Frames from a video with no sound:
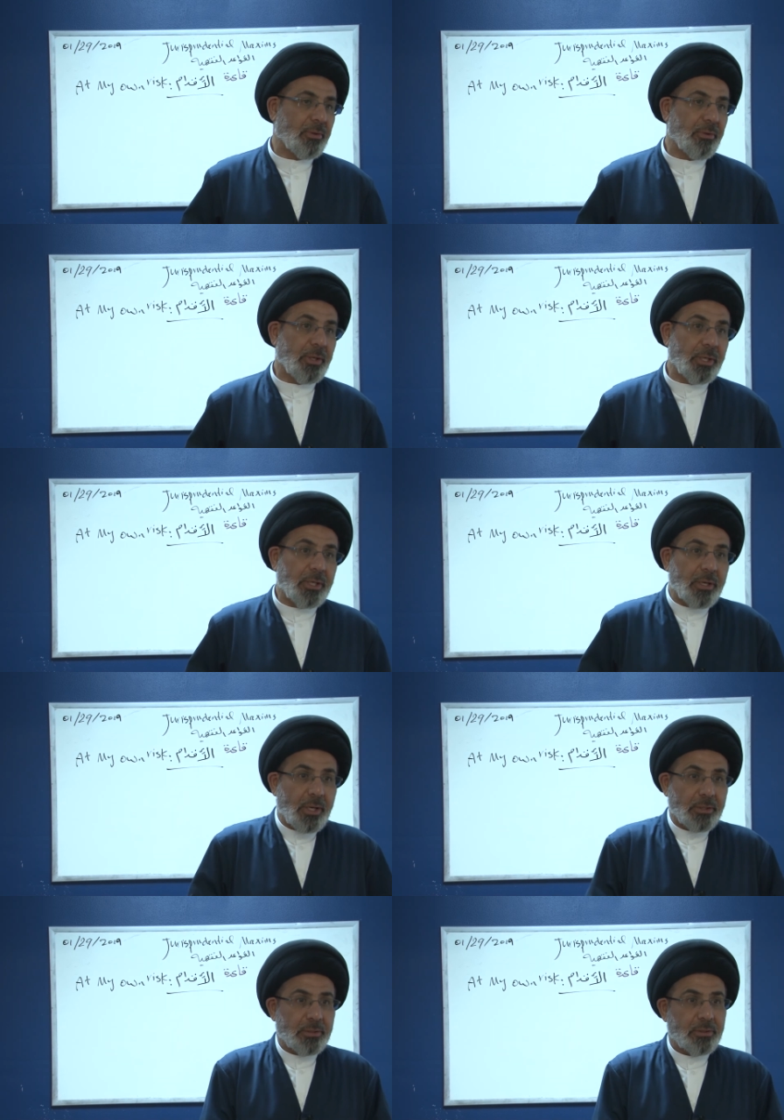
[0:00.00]
Then he
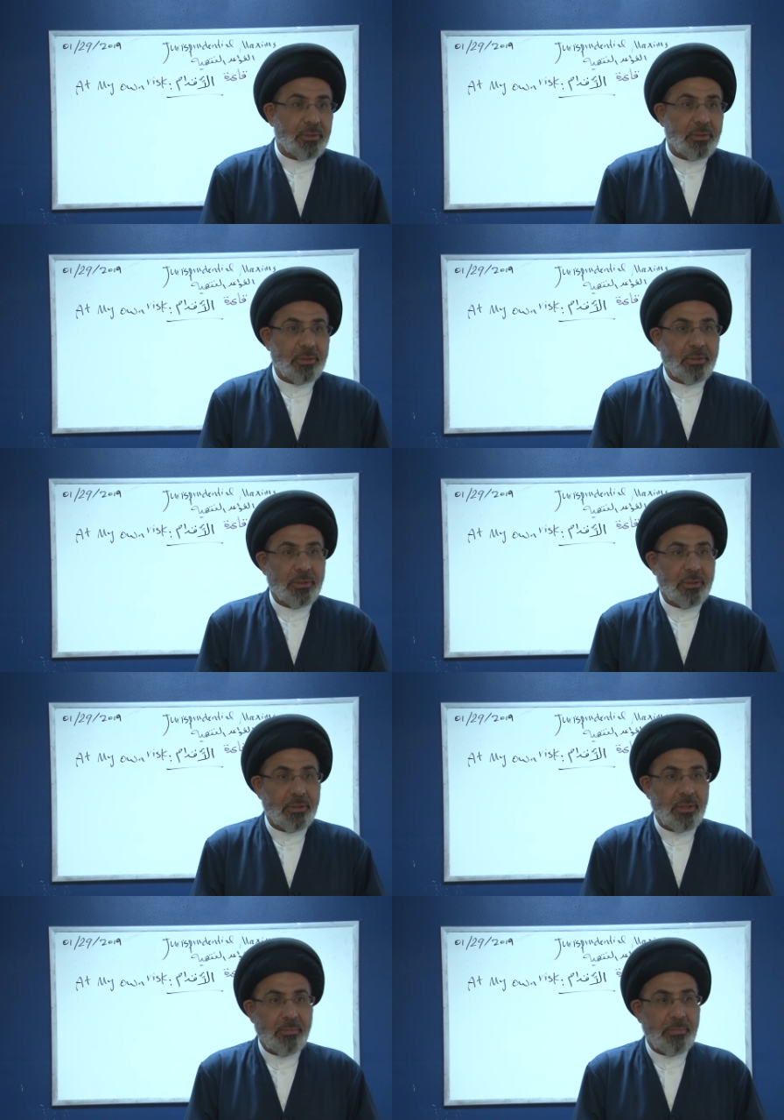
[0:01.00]
cannot
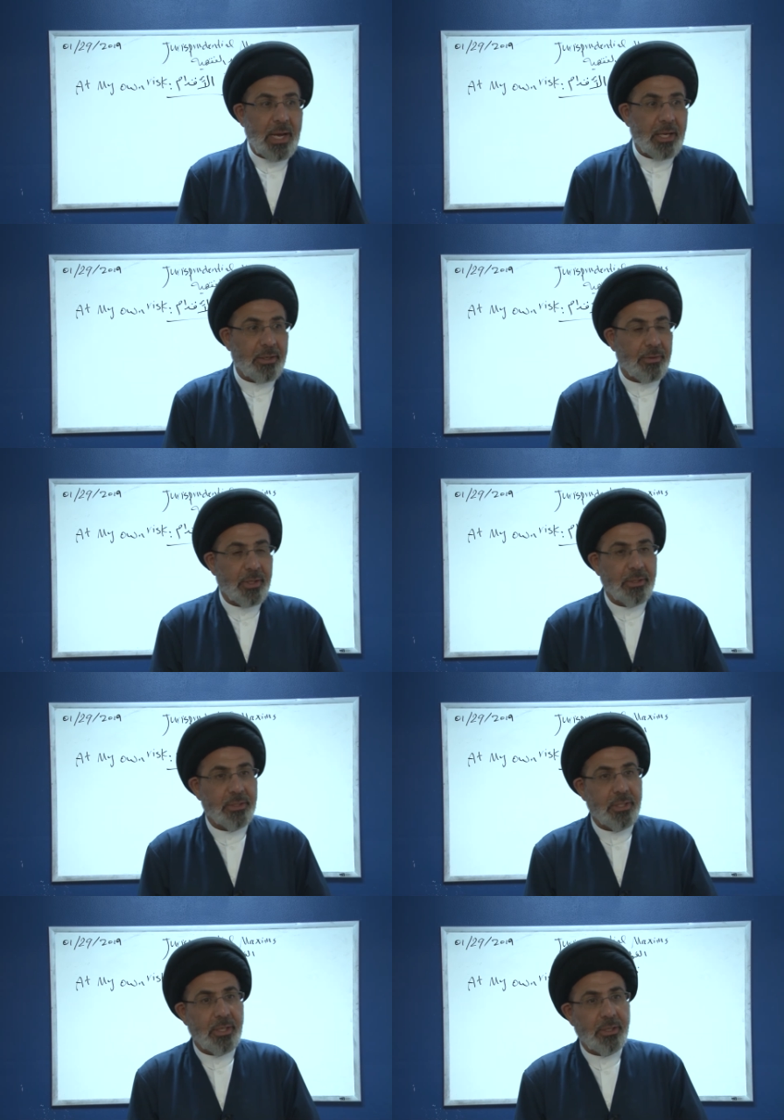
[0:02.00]
come back and then
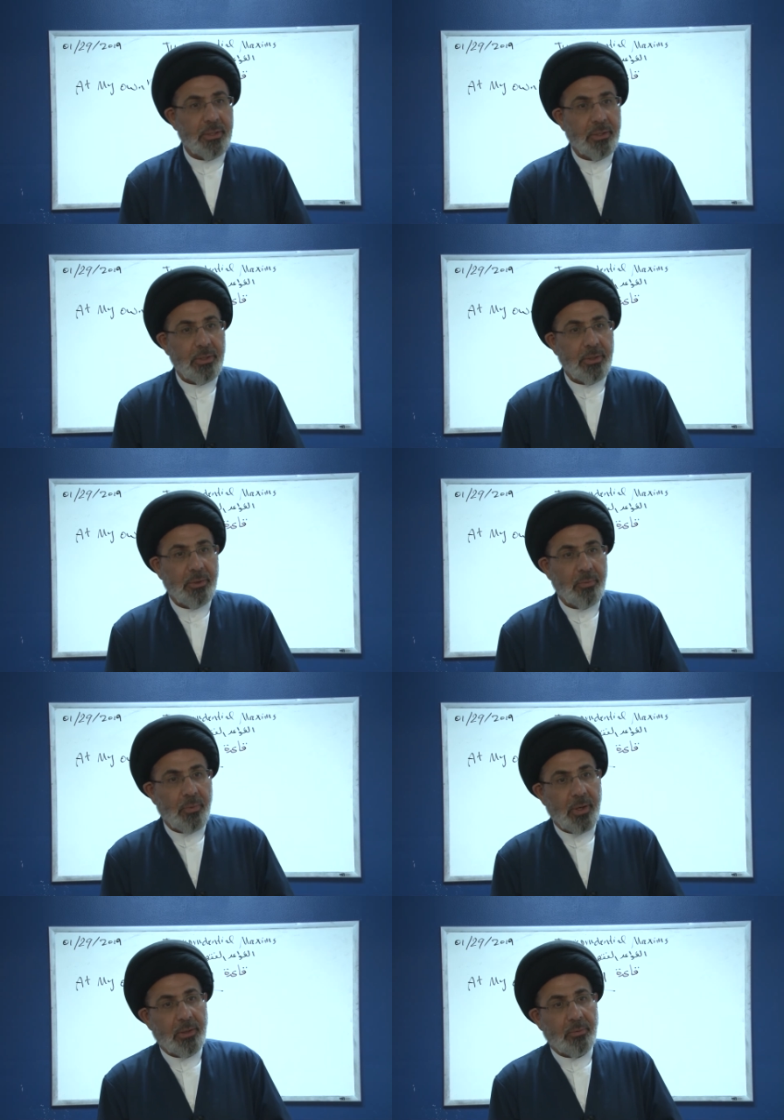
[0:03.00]
say,
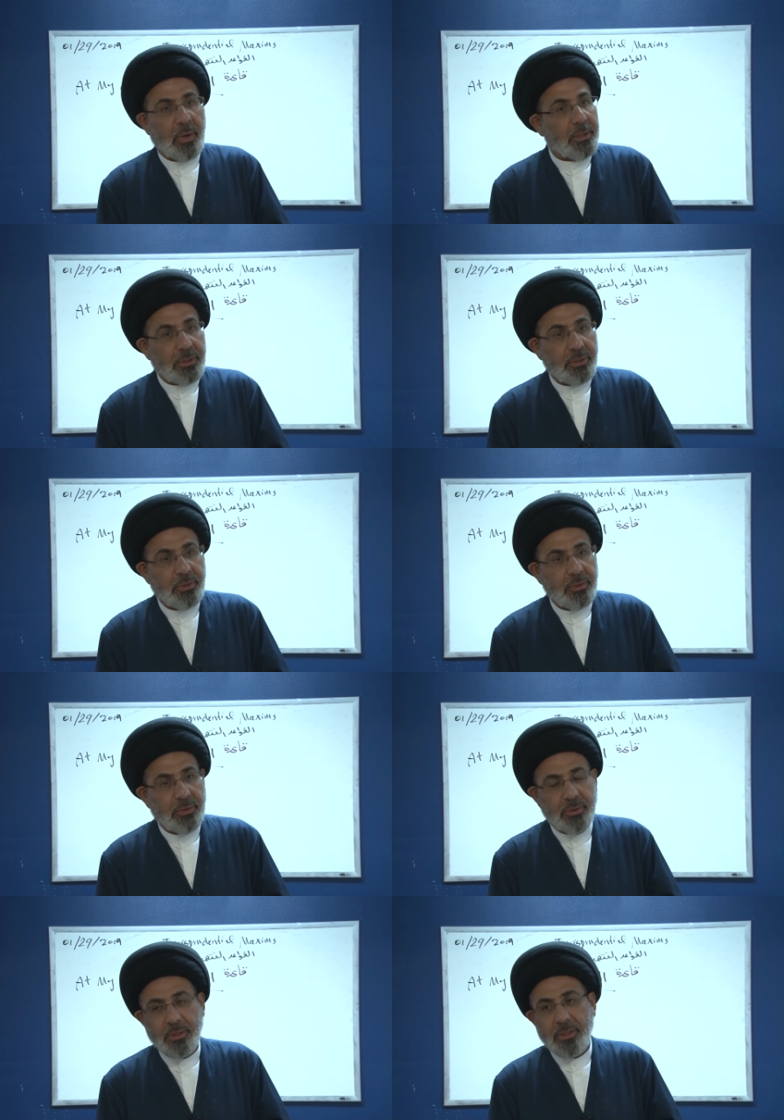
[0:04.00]
well, why did you
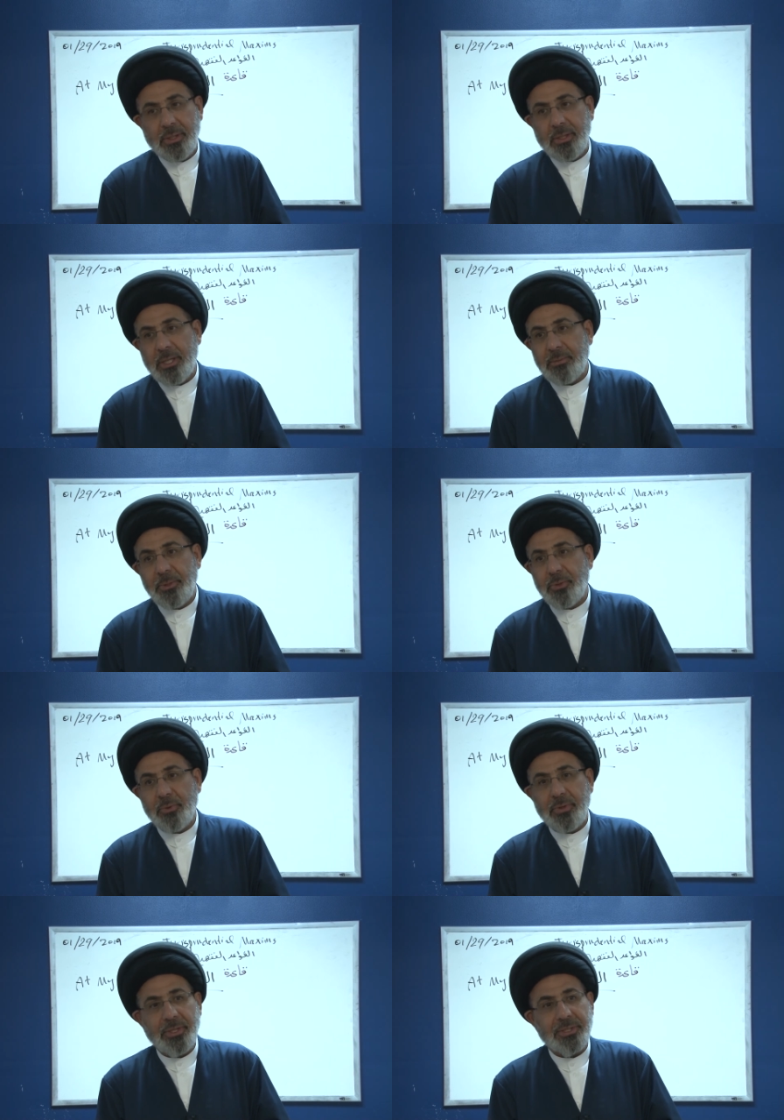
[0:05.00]
let me do
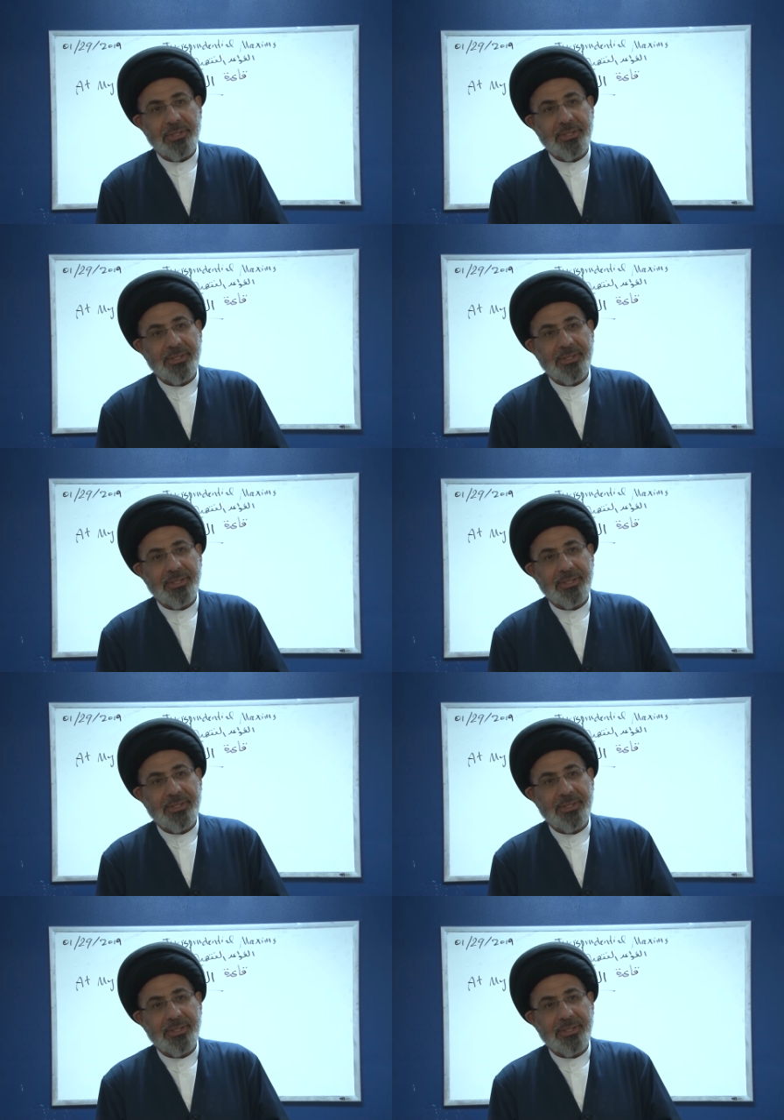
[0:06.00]
this?